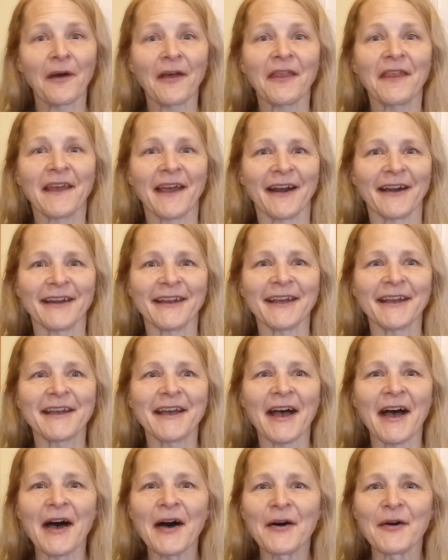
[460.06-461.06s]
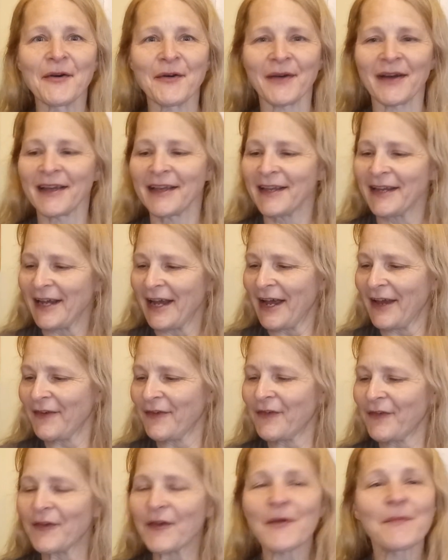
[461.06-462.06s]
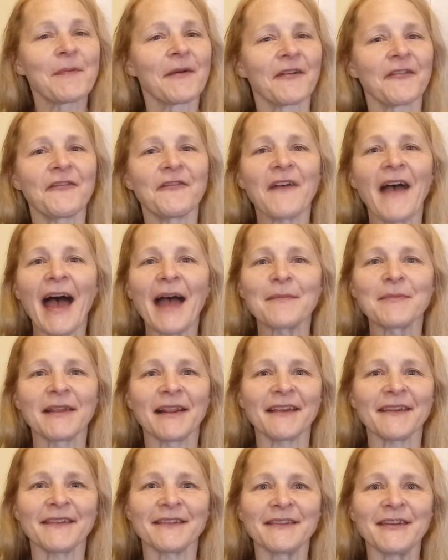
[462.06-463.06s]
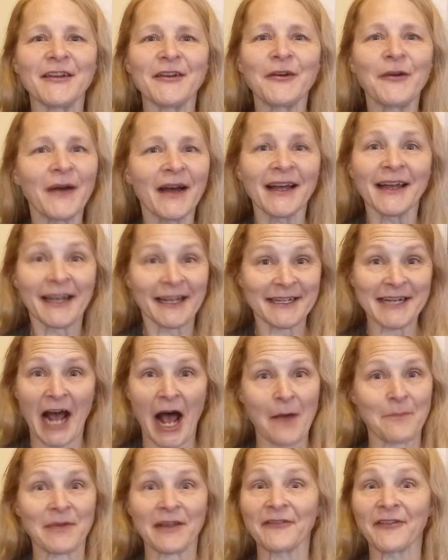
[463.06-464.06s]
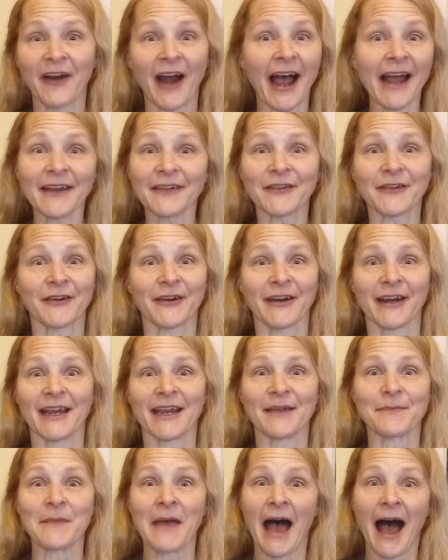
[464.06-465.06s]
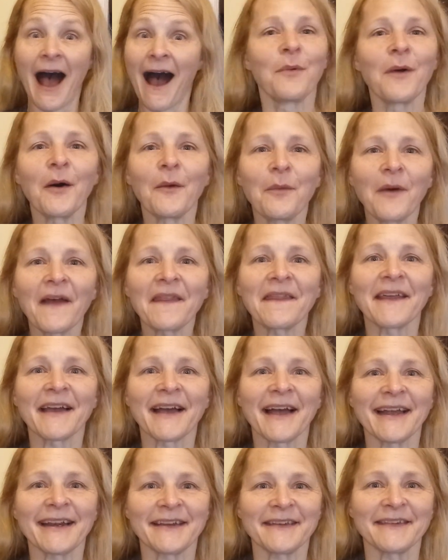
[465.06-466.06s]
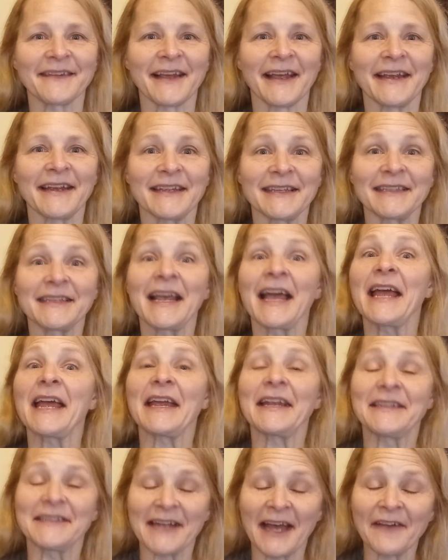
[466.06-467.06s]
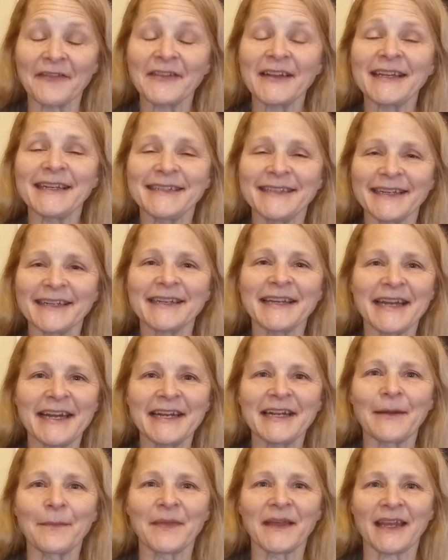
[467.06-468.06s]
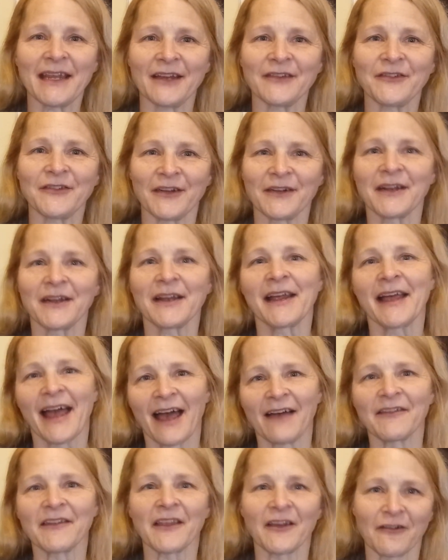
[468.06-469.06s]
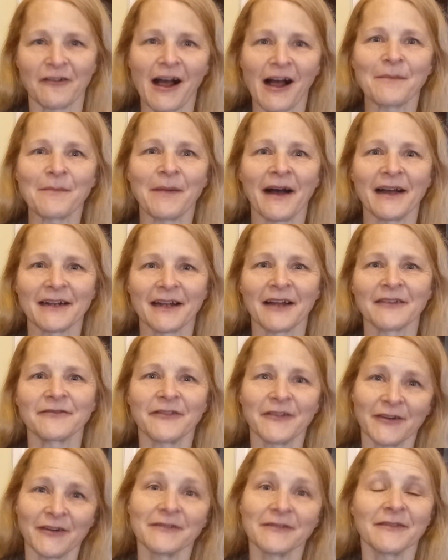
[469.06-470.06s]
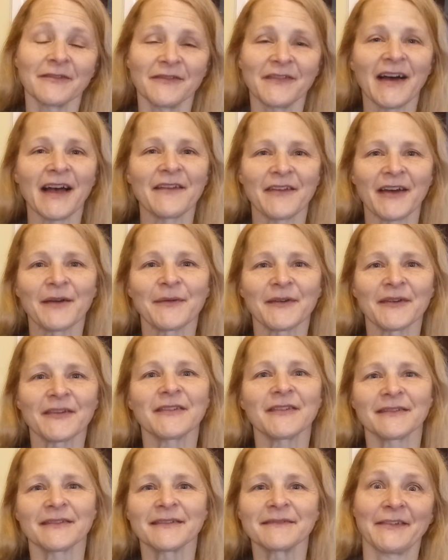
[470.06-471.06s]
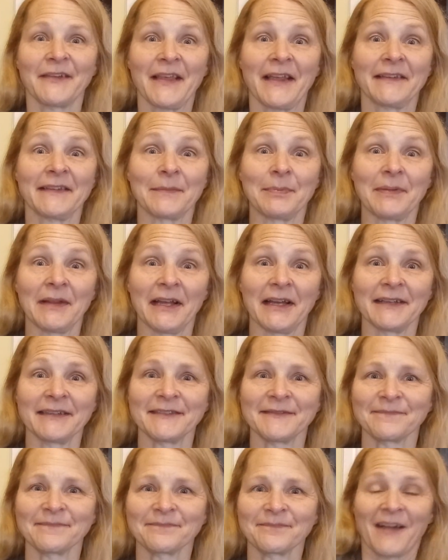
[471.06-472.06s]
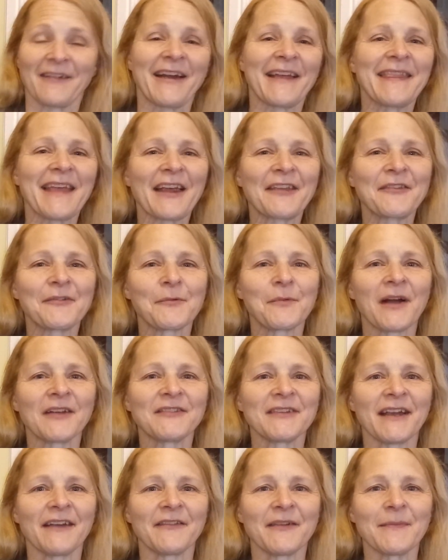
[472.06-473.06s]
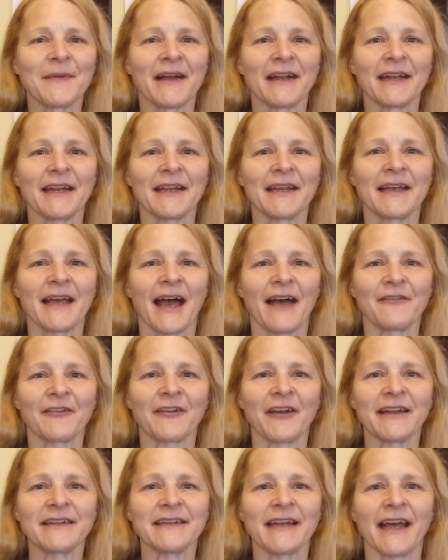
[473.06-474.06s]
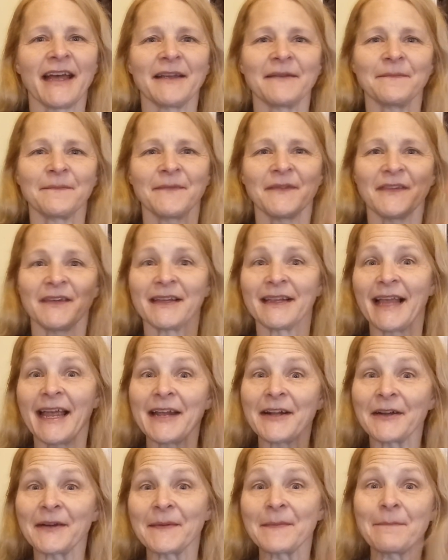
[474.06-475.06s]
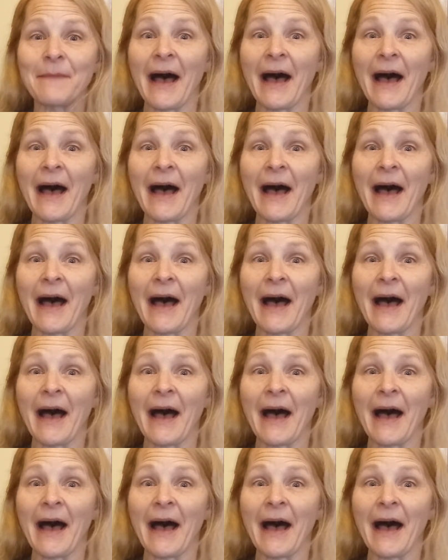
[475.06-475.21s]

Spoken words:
Well, there you go. A super fabulous new topping for ice cream. Well, one thing I can say is it definitely didn't heat up the kitchen, having the crock pot on for 5 hours. So that's a plus. All right, thanks for watching, everybody. Have a great day. See you later.